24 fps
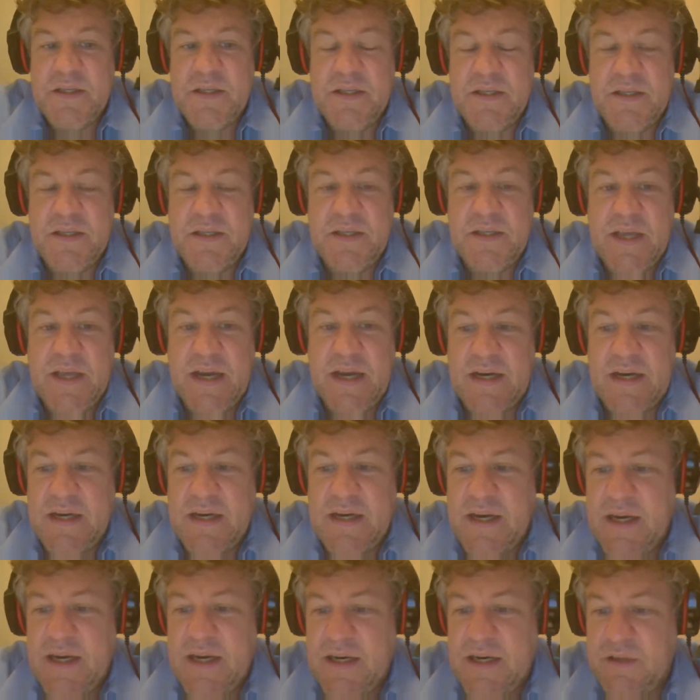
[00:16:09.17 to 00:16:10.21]

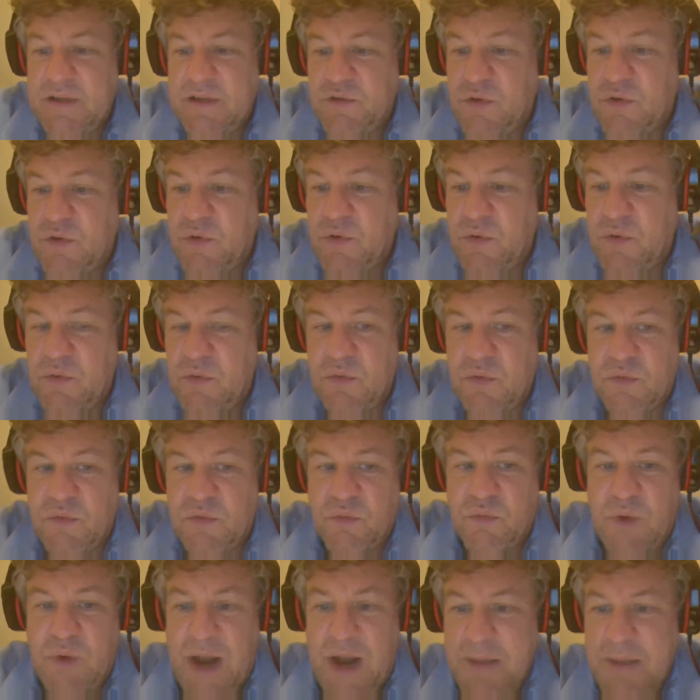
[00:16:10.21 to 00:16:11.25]
yeah,
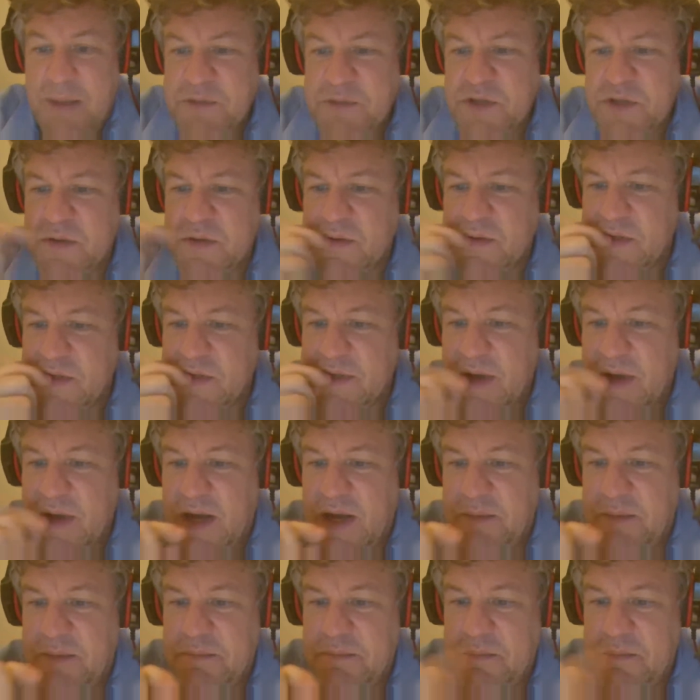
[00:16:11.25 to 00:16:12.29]
Rob's
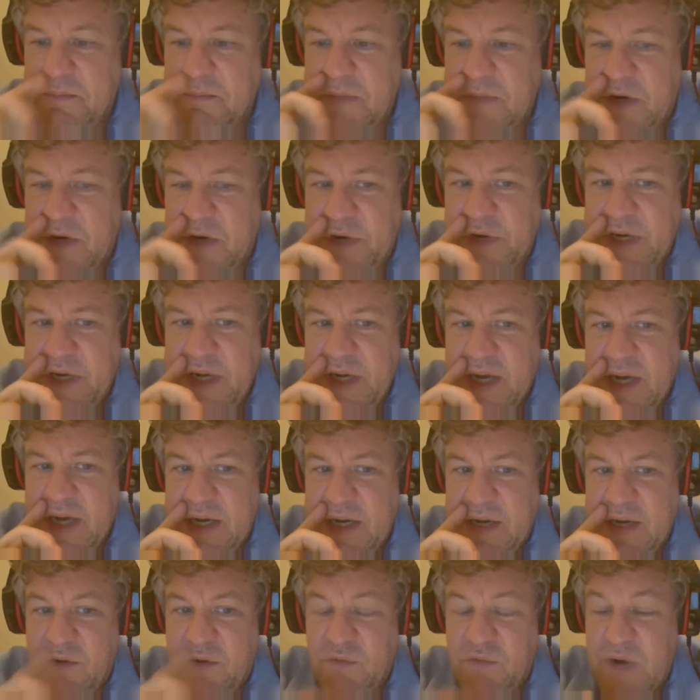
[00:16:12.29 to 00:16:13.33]
Moni.
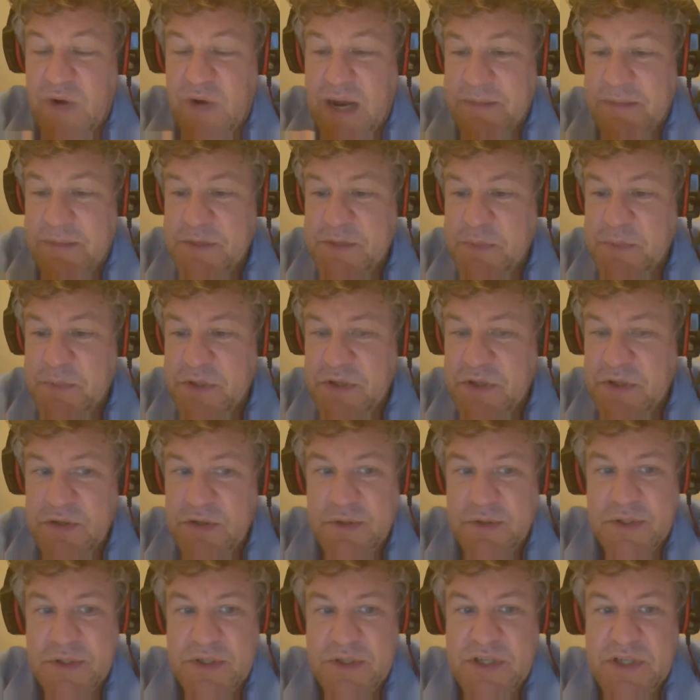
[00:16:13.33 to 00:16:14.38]
Rob's been
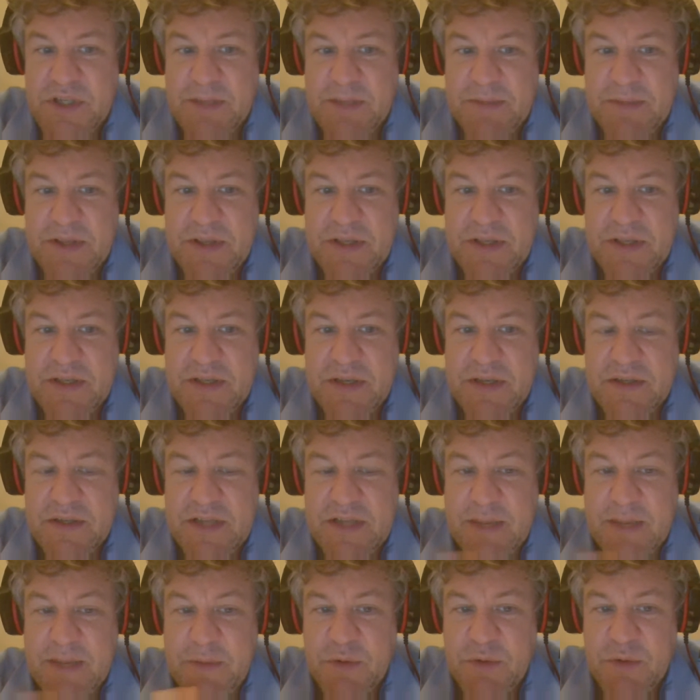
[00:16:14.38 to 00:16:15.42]
doing some of the
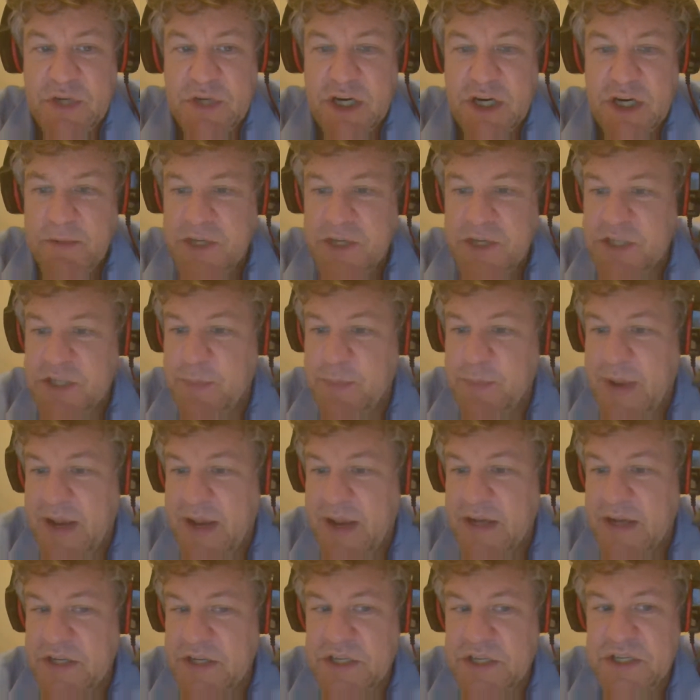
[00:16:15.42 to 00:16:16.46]
demo Derby
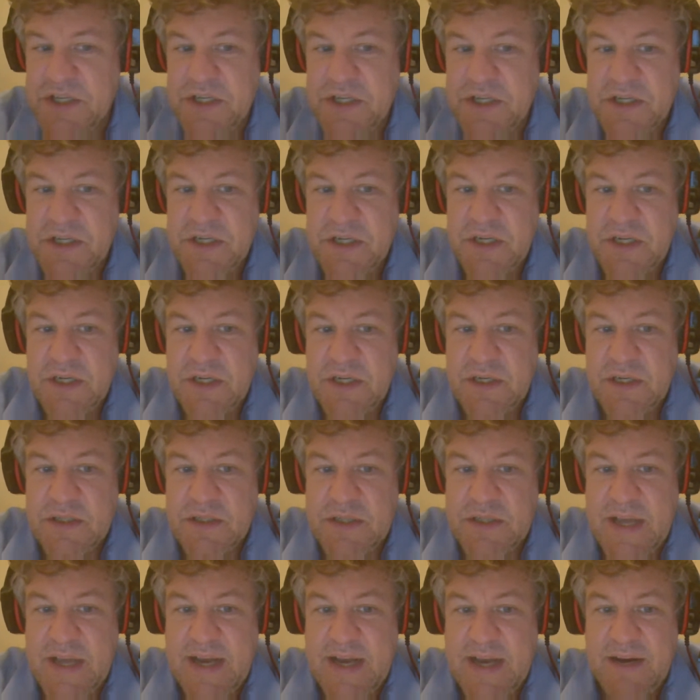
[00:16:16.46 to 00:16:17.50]
Smash
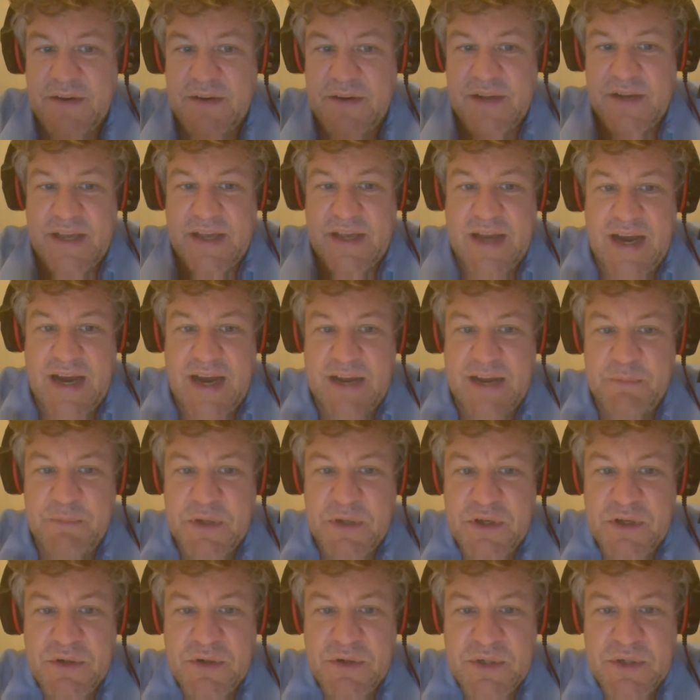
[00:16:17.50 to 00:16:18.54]
down, and I've been
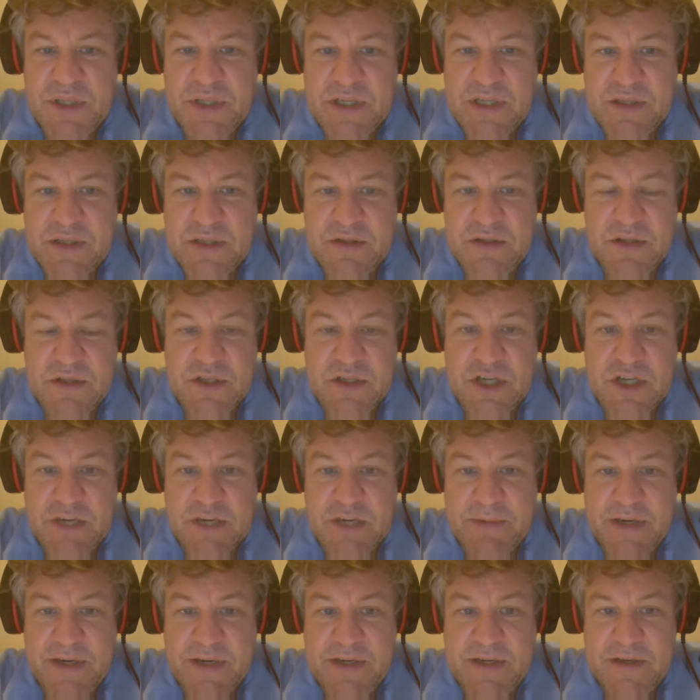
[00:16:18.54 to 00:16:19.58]
doing the
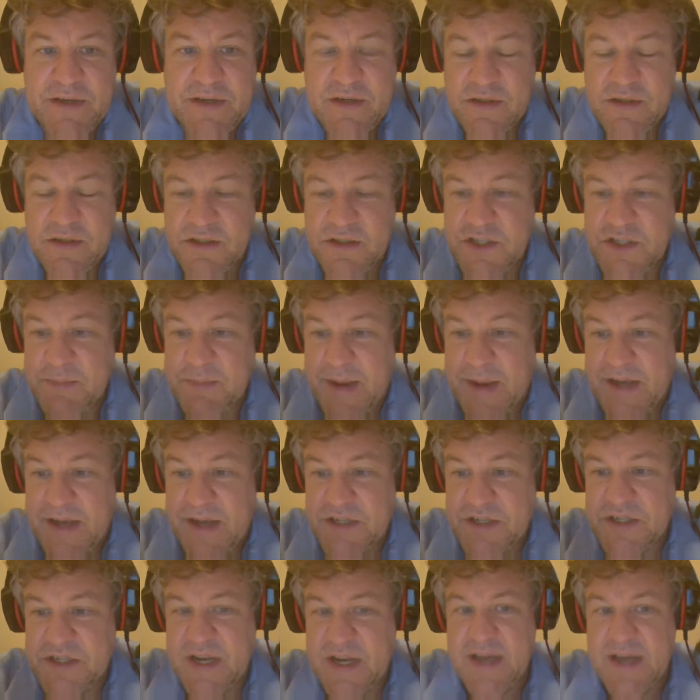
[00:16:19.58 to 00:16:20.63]
Derby
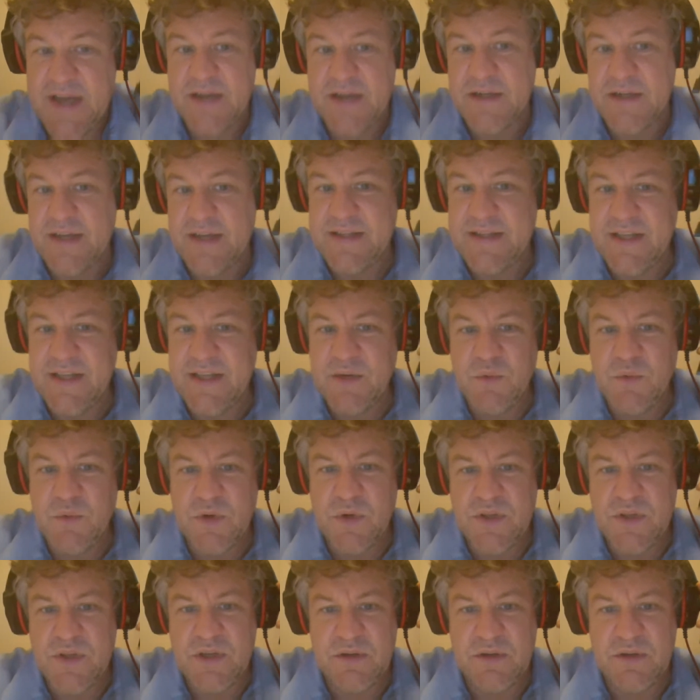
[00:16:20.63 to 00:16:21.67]
Smash down. I think we're
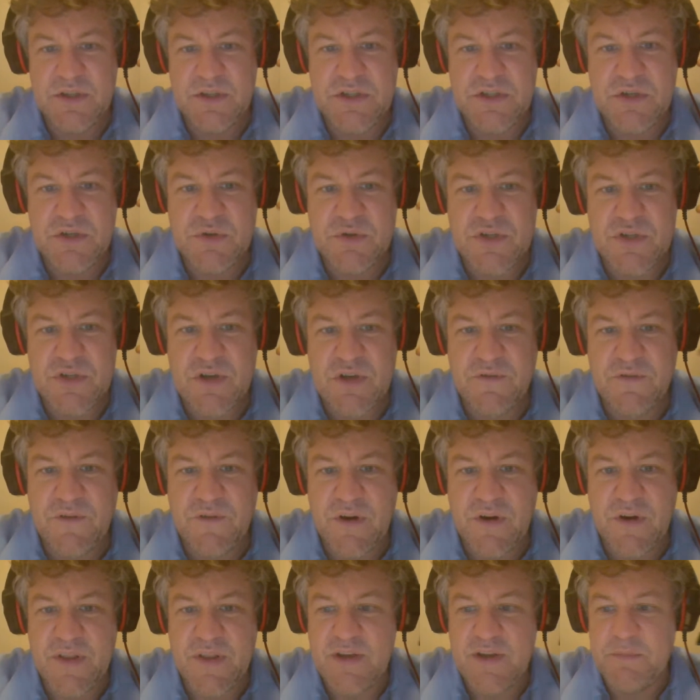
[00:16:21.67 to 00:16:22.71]
the only two so
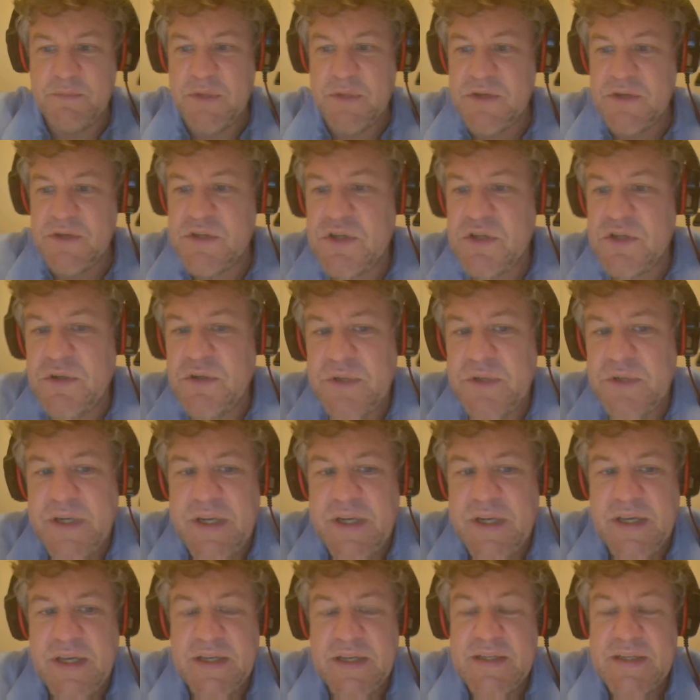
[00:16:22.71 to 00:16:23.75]
far that have been doing
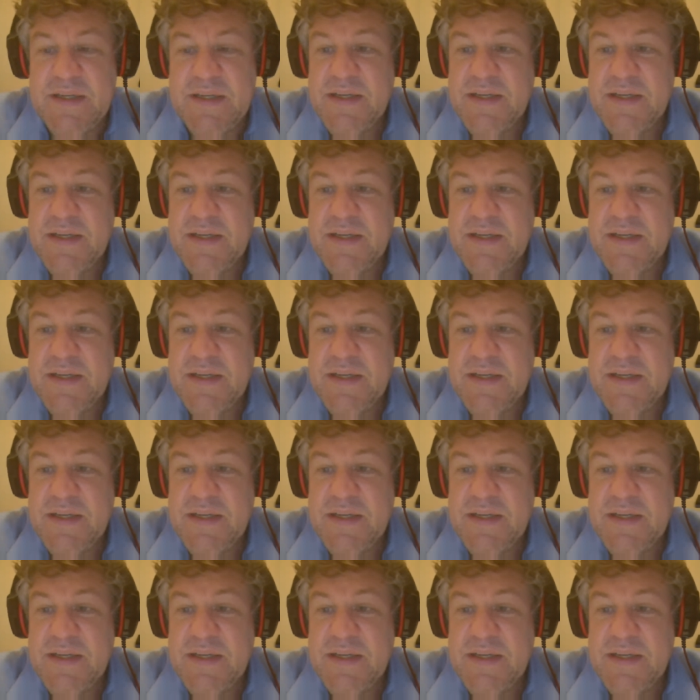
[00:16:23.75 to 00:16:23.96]
it.